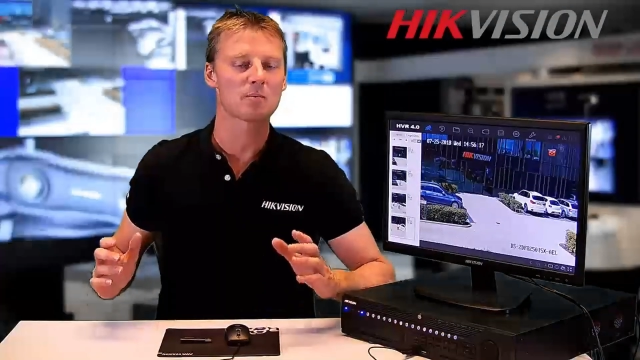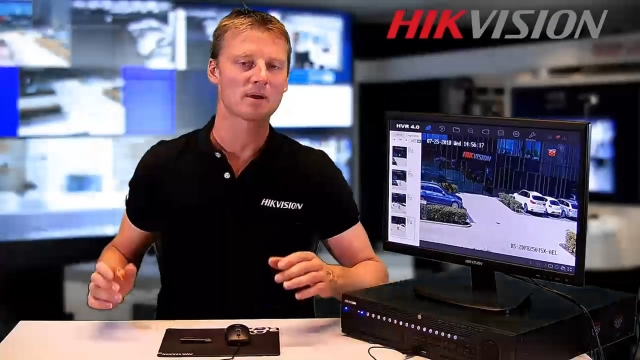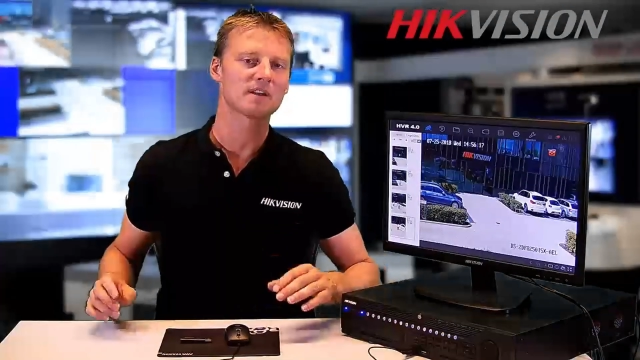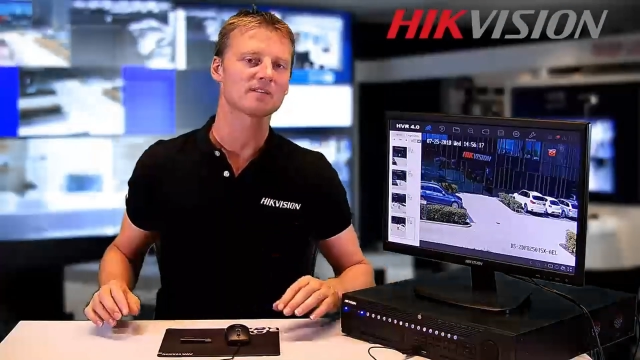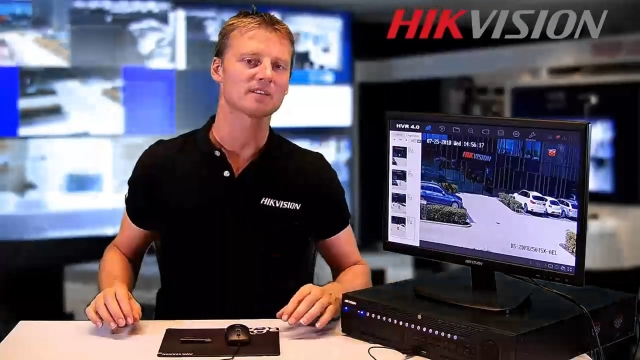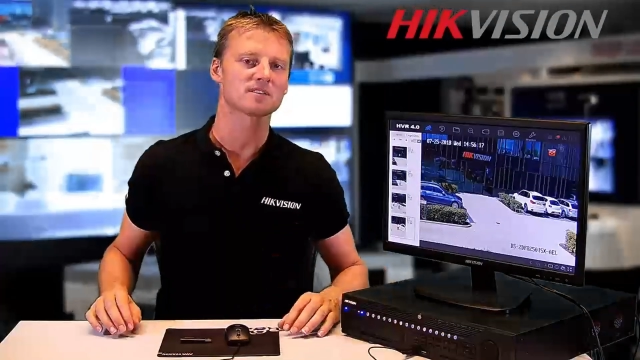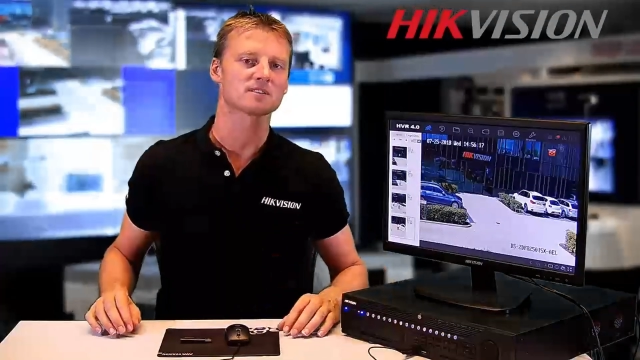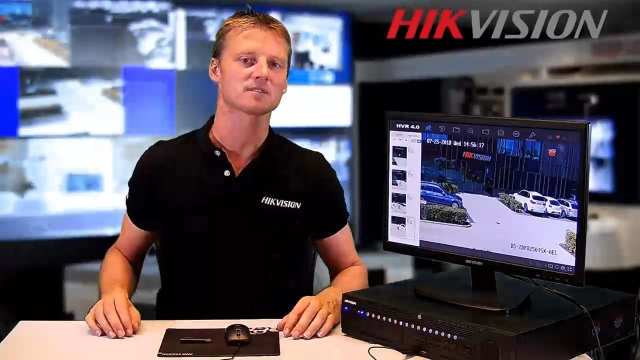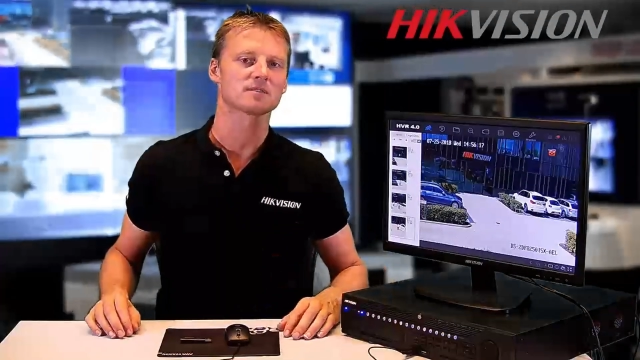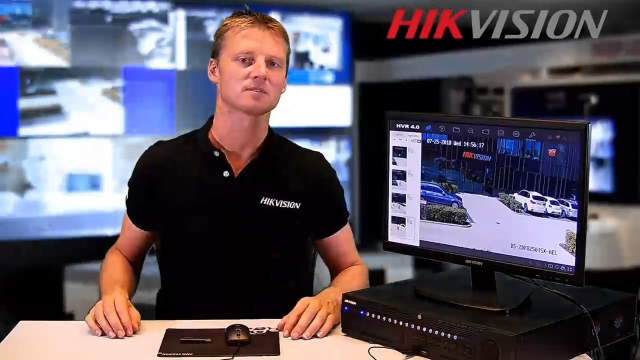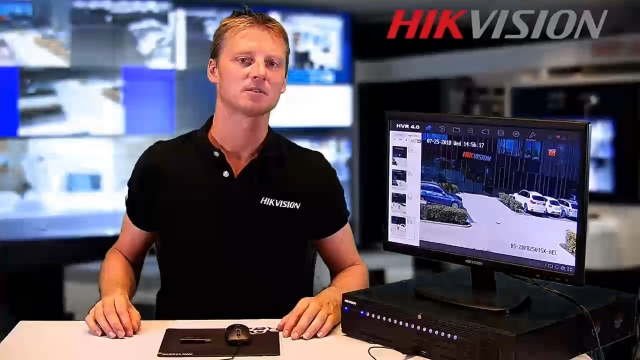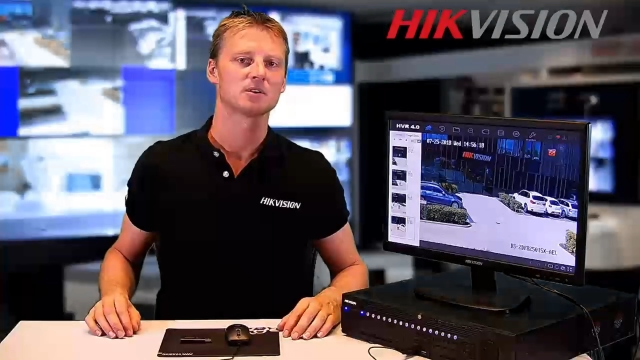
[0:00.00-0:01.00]
benefits.
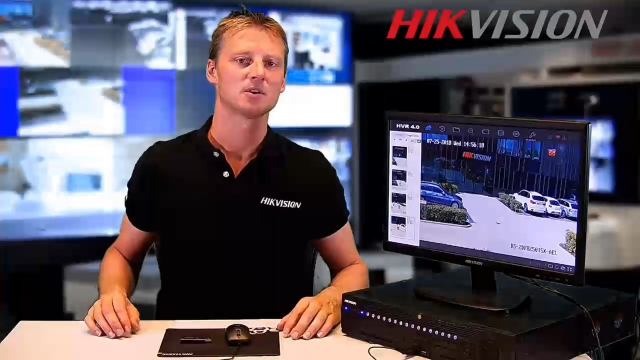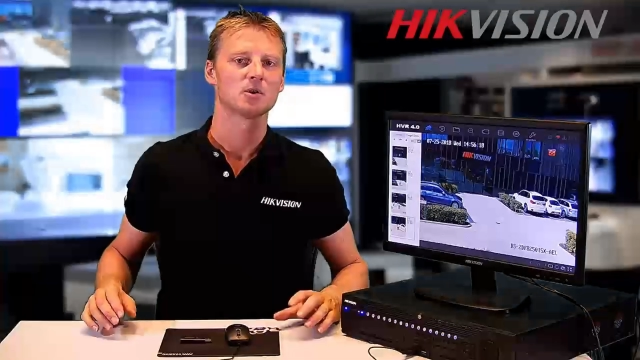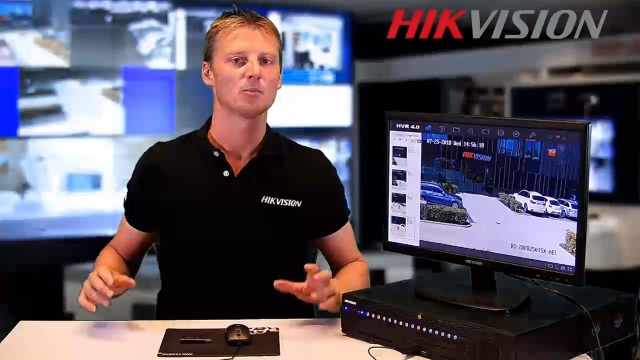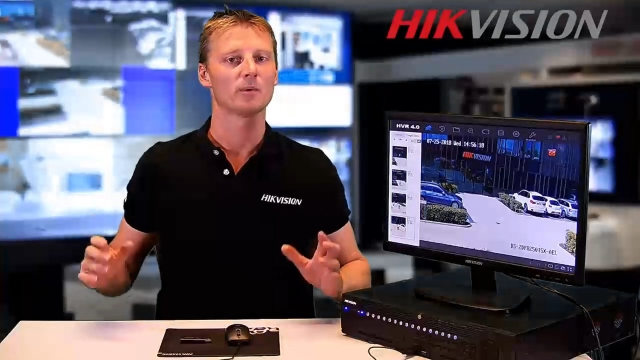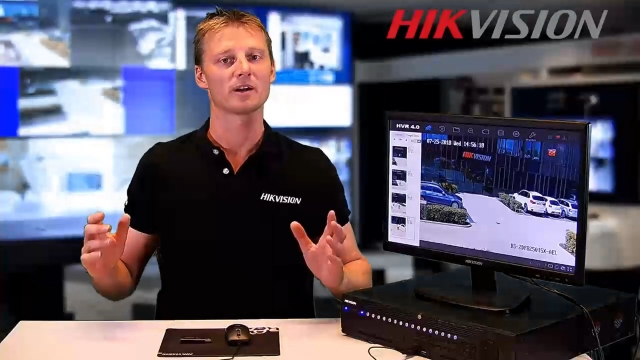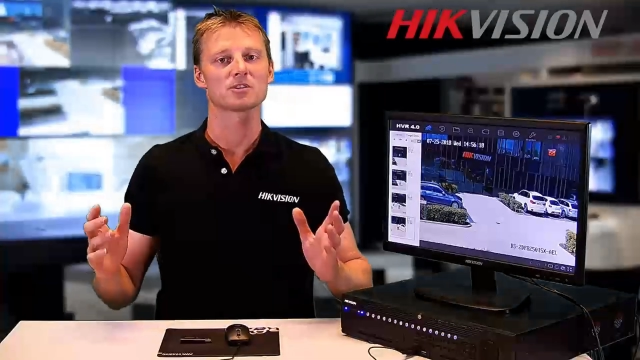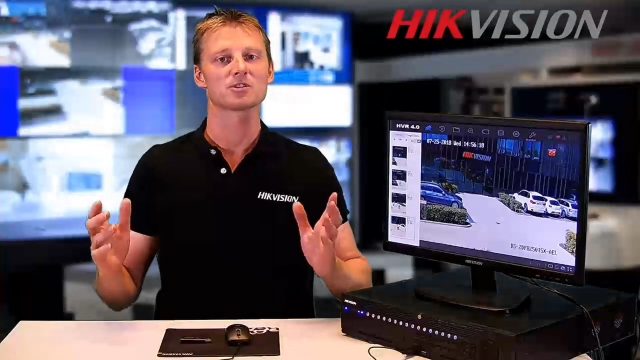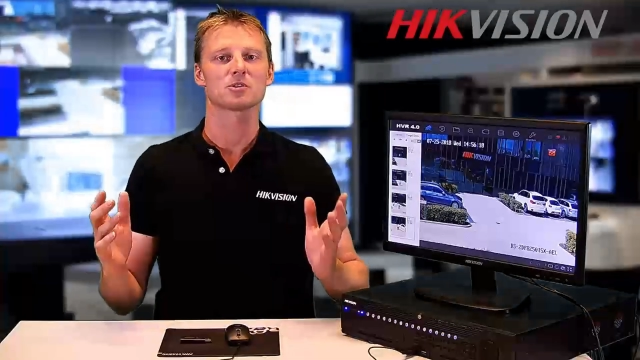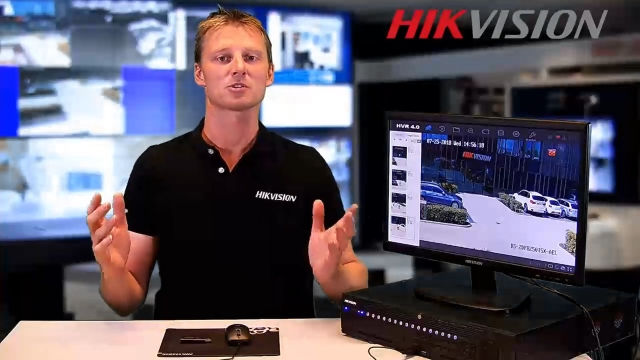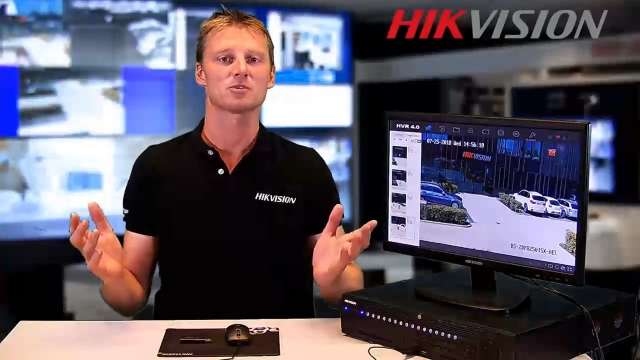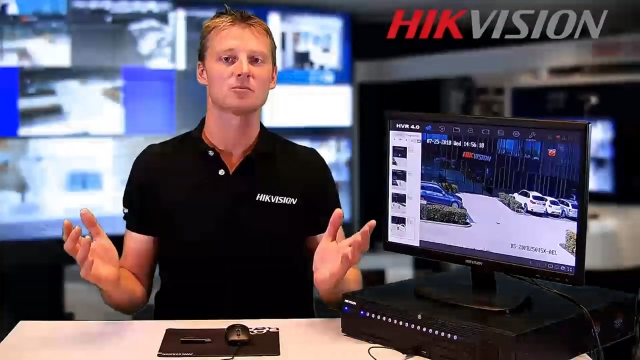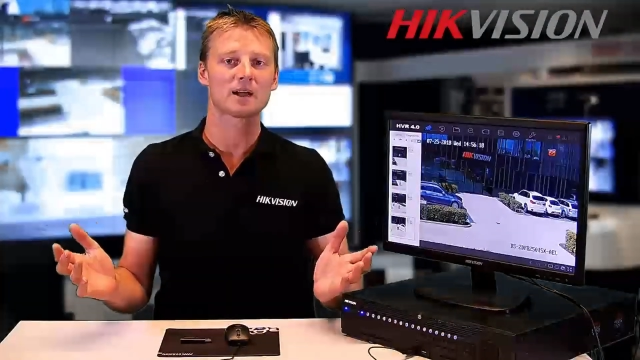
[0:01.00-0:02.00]
We can
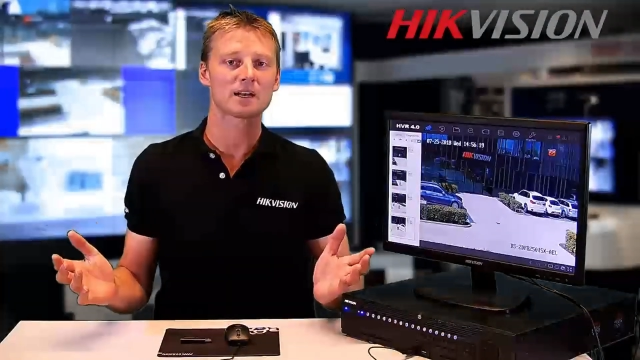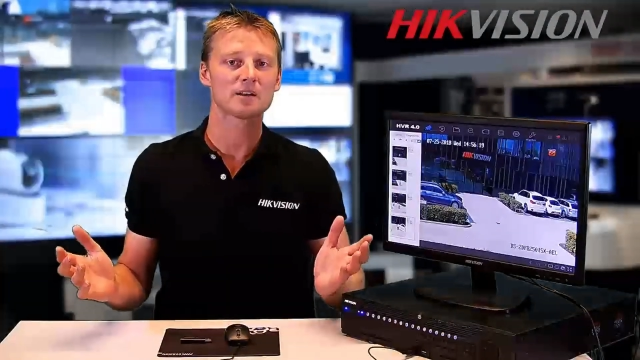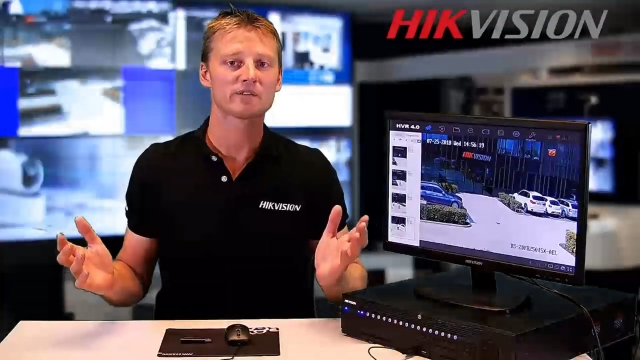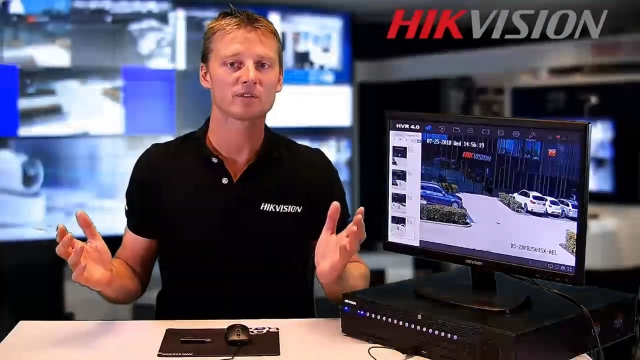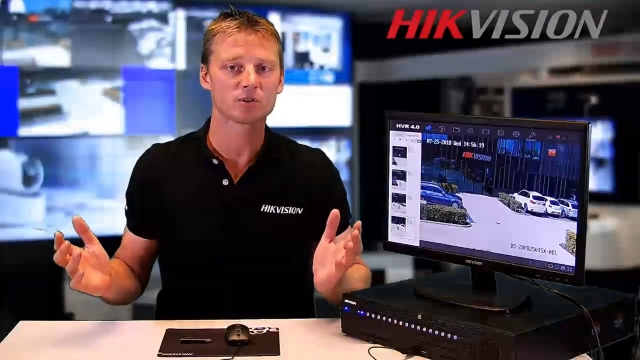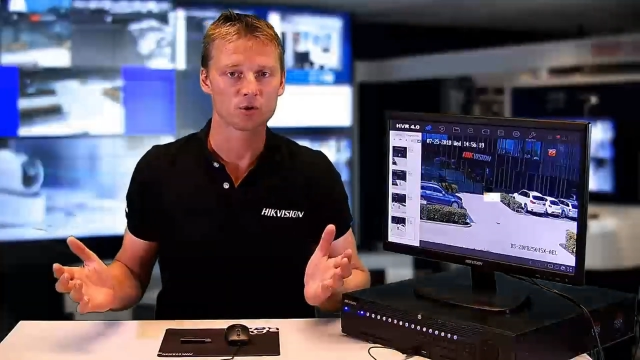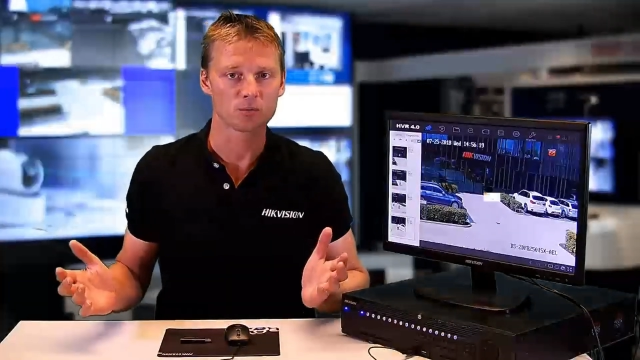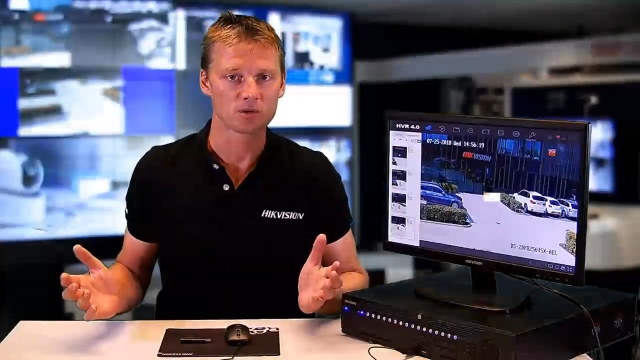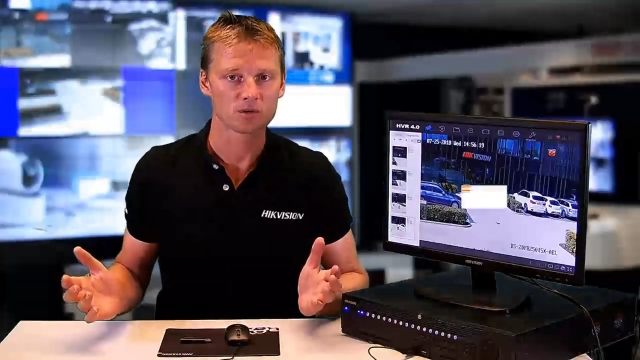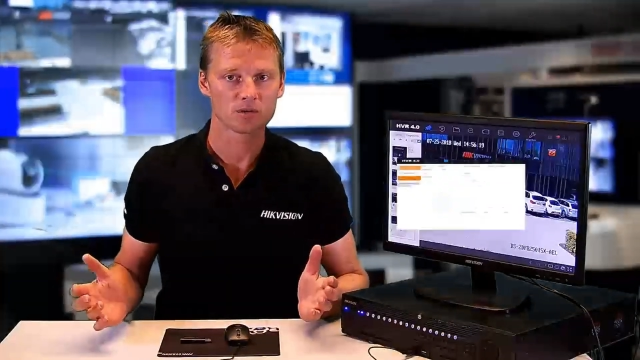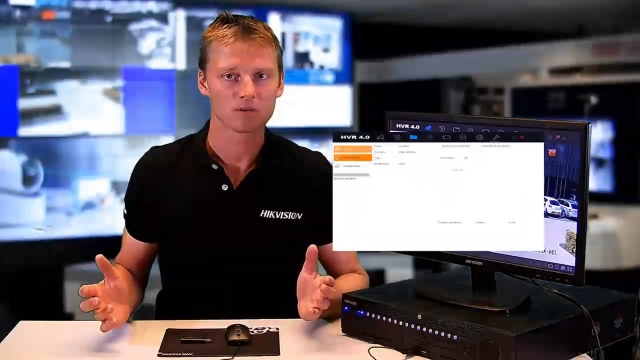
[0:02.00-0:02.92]
search directly for human